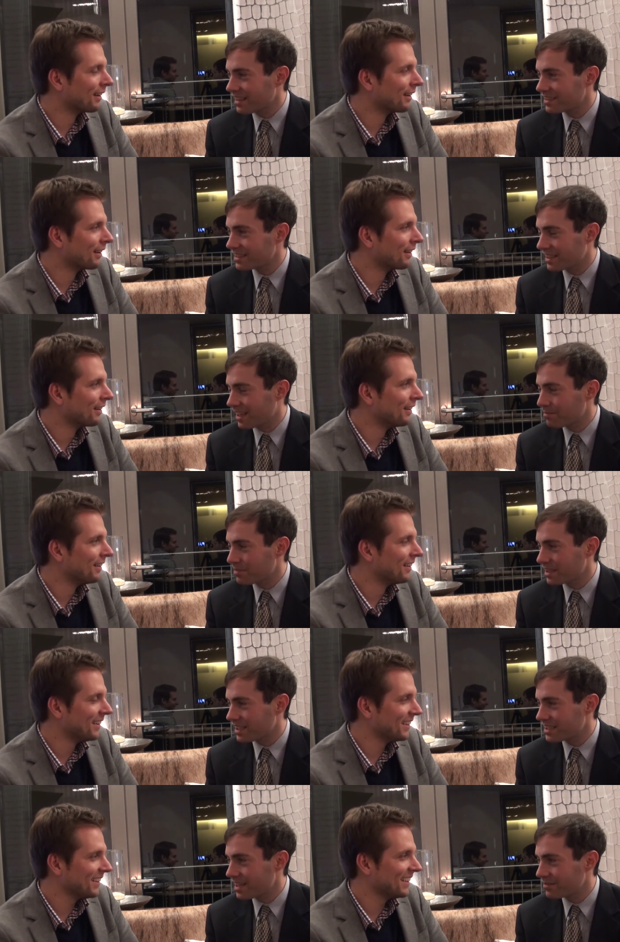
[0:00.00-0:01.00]
Speaker 1: else the
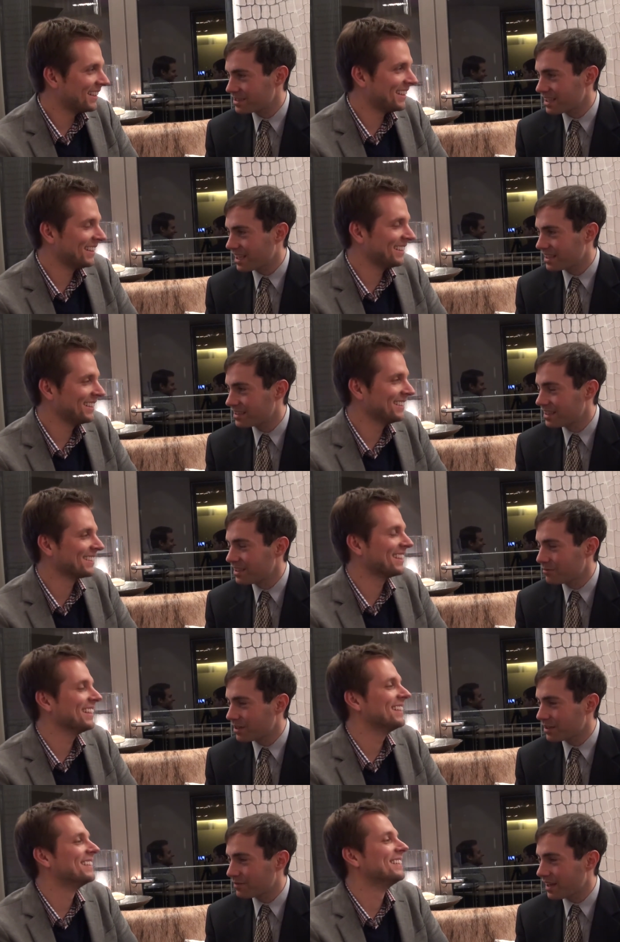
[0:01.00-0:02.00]
company has ever done.
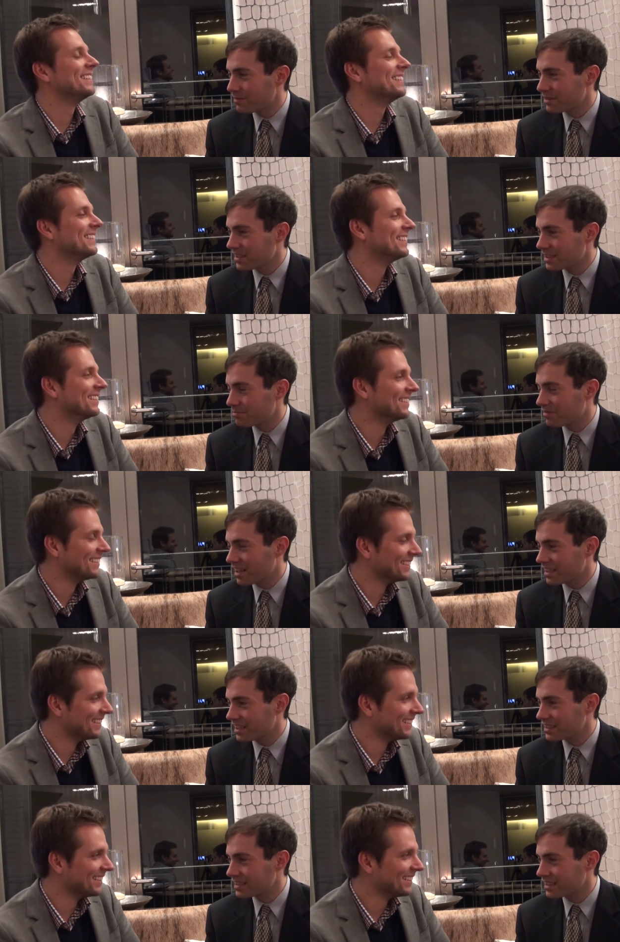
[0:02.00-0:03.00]
What a fabulous
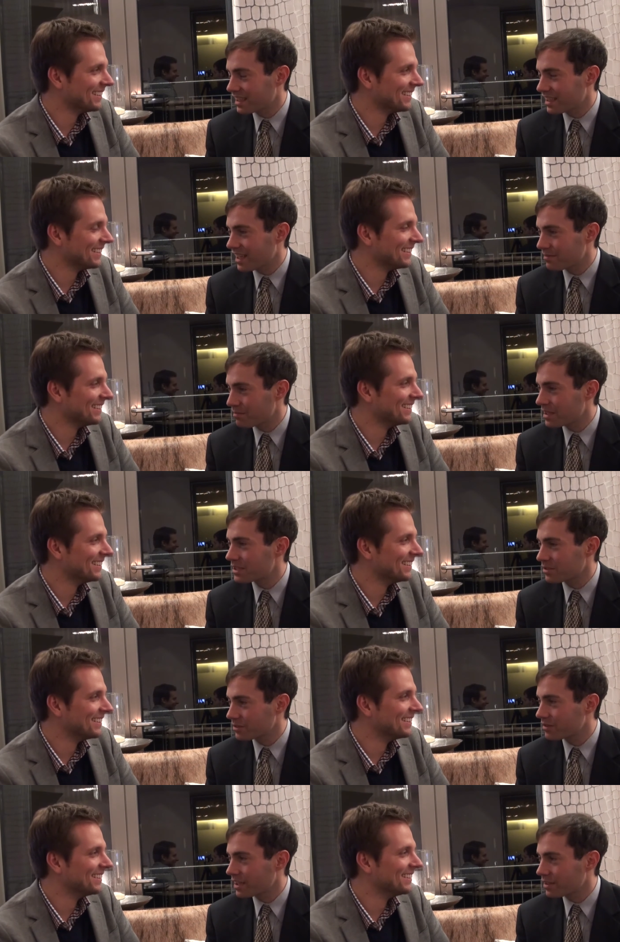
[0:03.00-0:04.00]
product, and they get
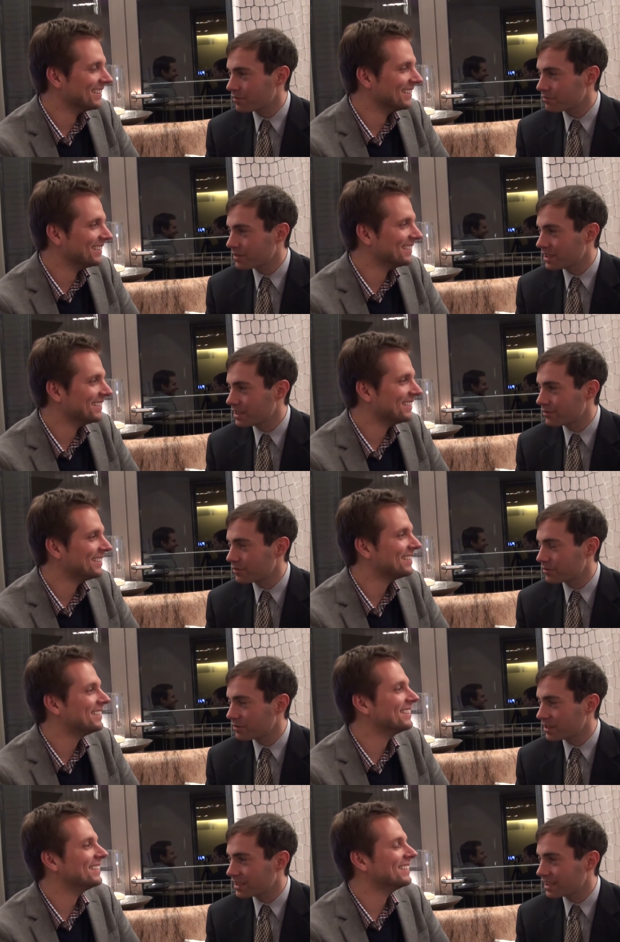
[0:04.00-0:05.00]
major credit from me for
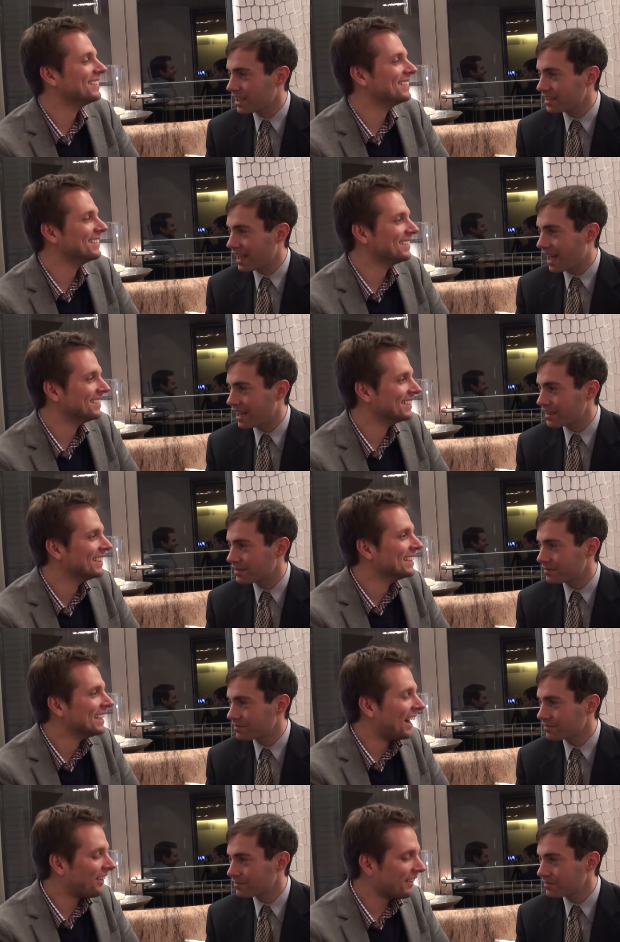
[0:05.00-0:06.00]
working on that.
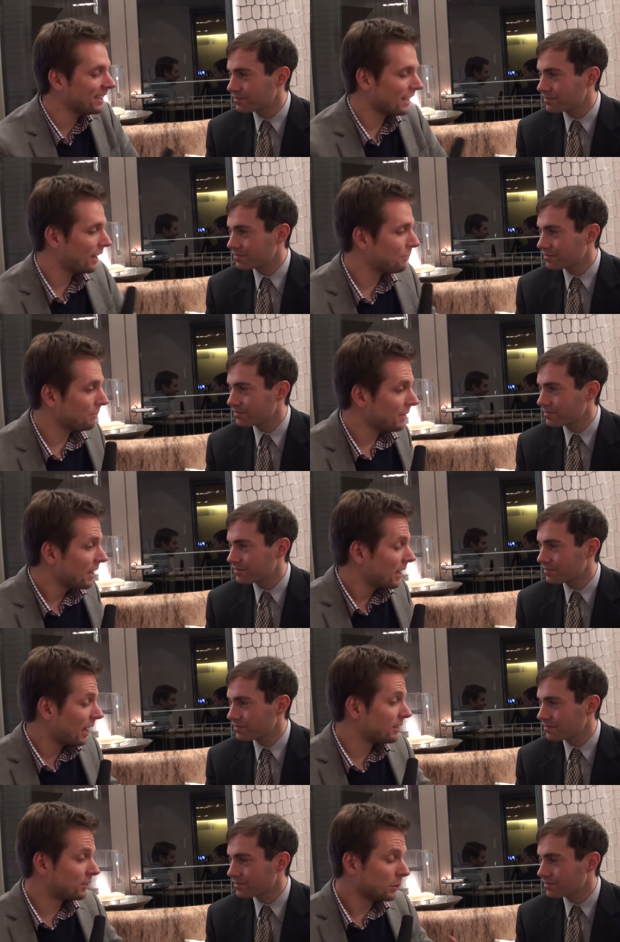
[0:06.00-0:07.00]
Speaker 2: All right. Um,
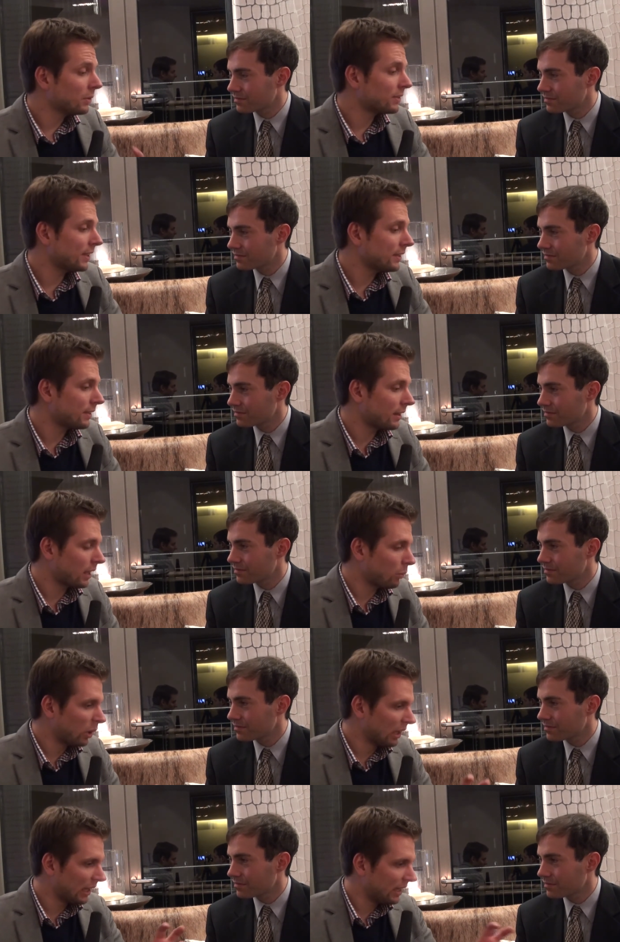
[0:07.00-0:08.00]
do you think that they
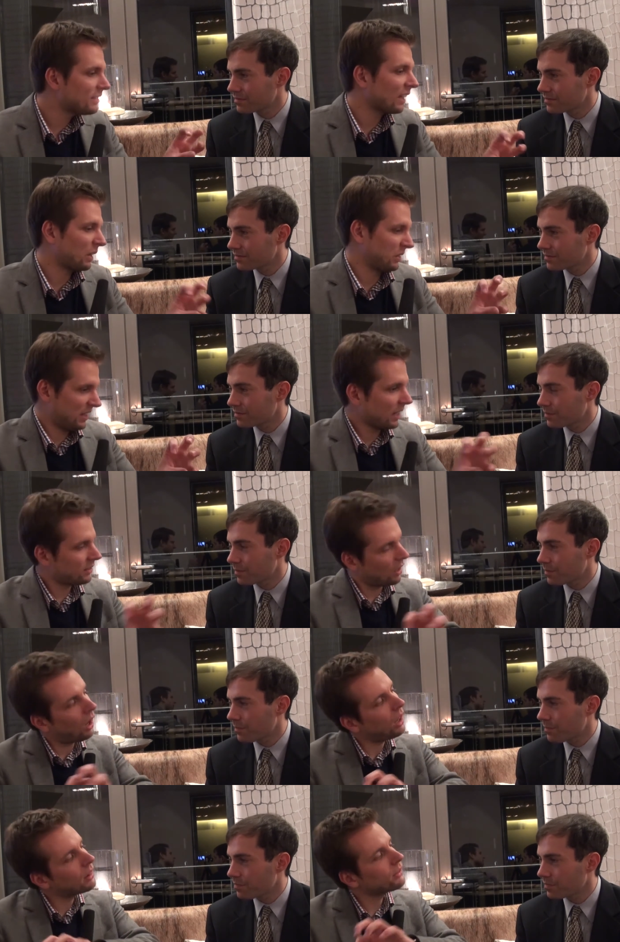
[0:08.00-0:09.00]
will interconnect
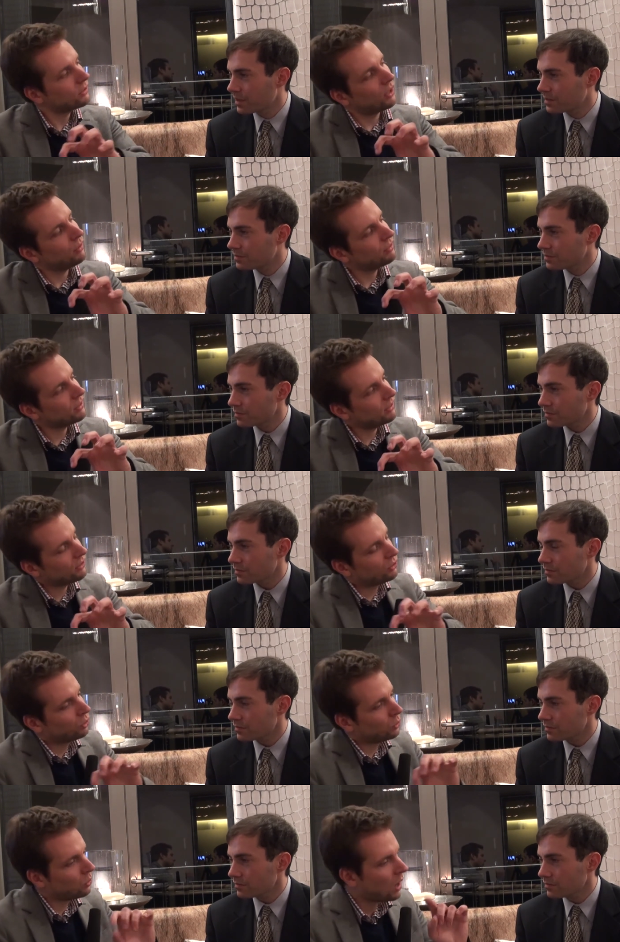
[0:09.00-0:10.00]
all the services
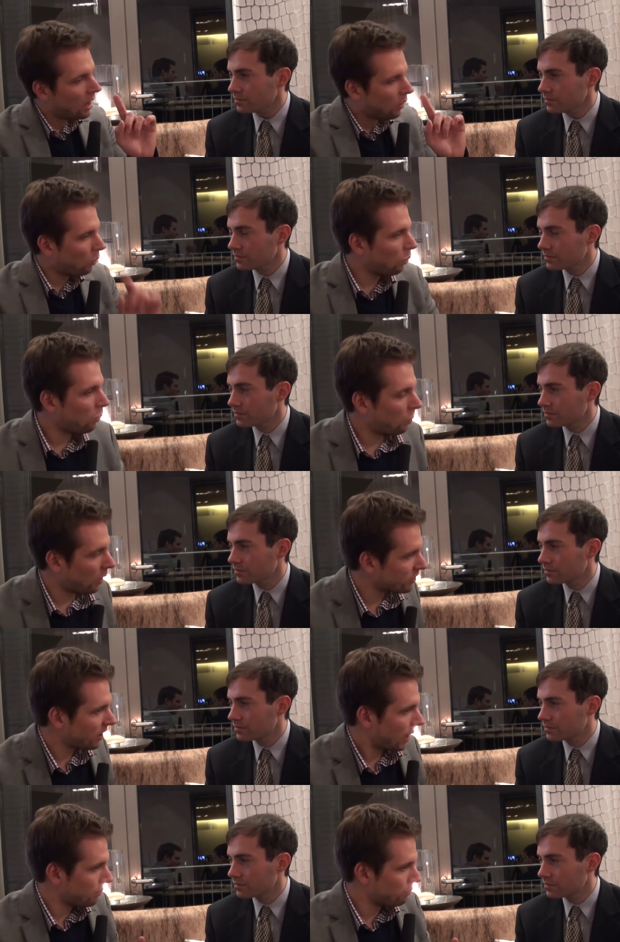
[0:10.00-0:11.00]
to one
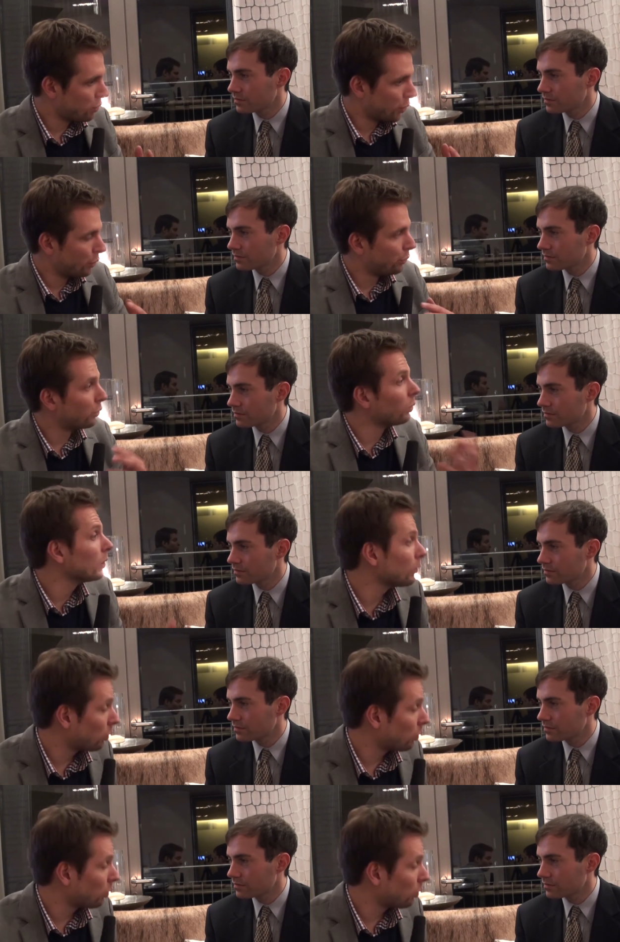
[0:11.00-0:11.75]
time rule the